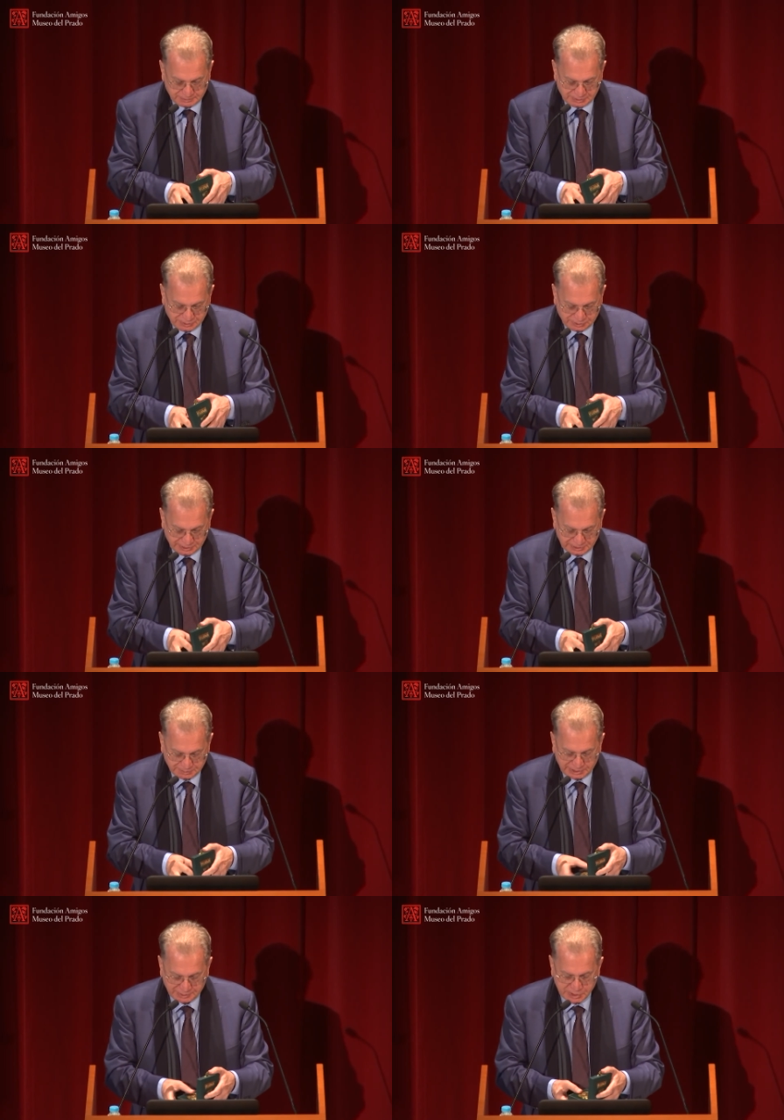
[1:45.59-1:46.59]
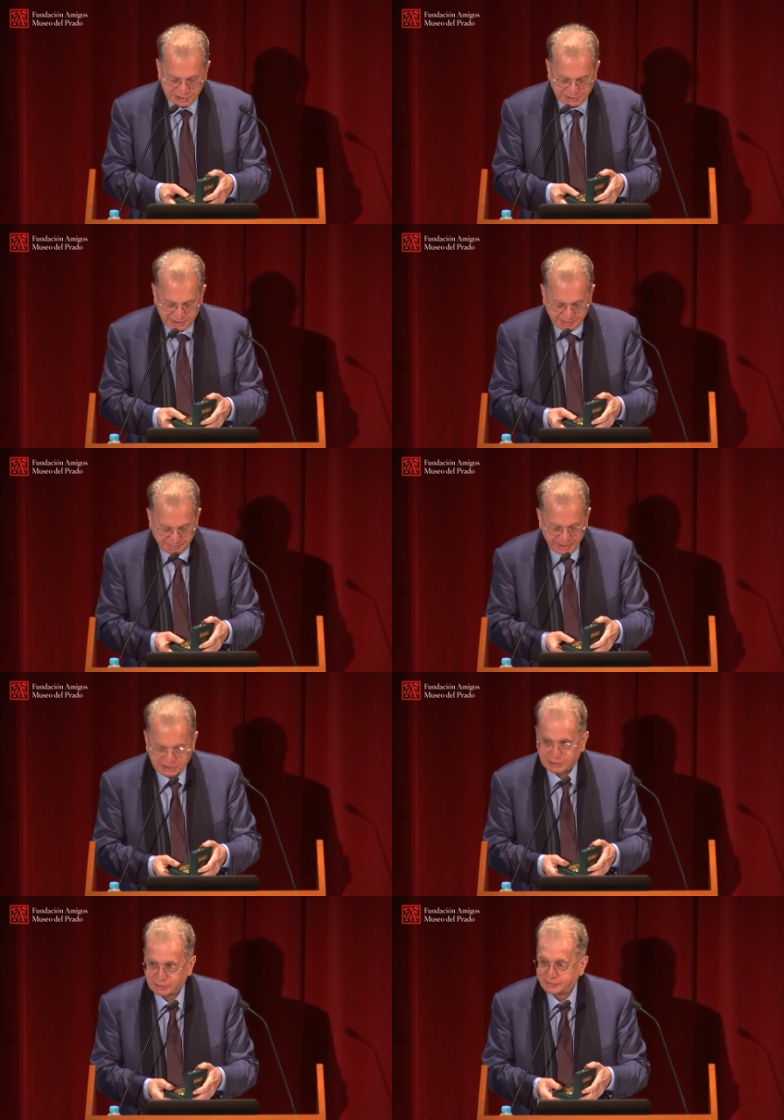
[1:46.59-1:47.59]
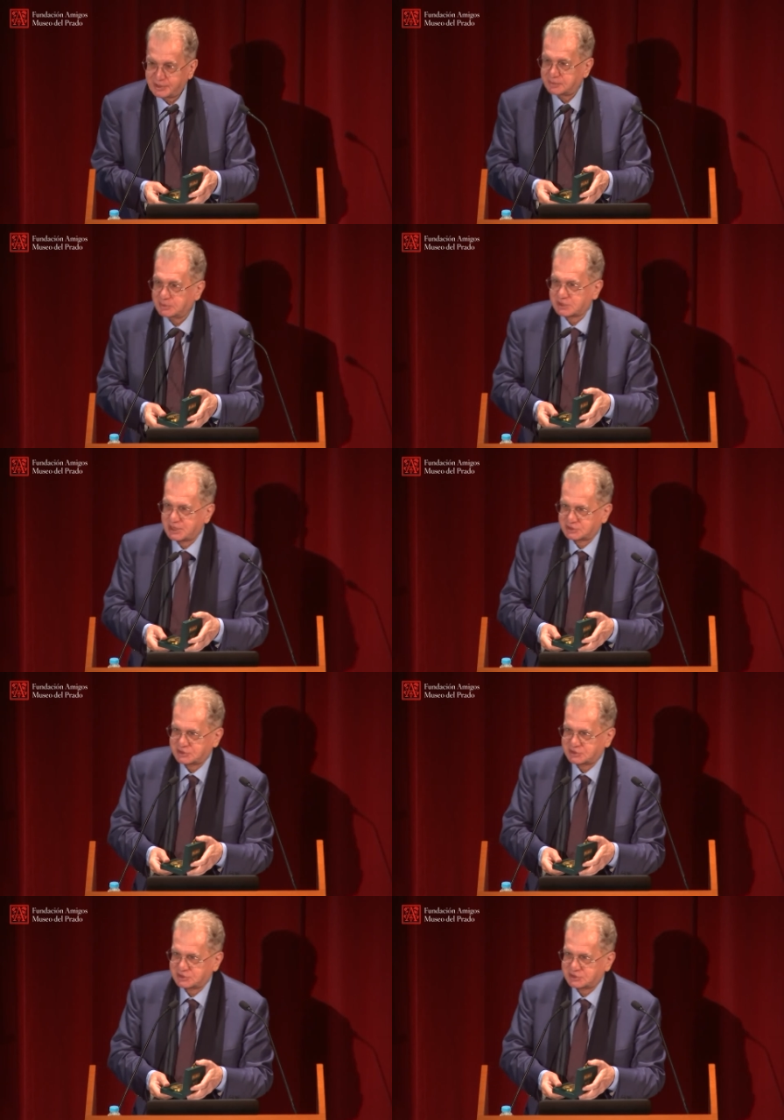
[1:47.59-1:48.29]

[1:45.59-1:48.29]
our colleague Palmyra a medal of Hermitage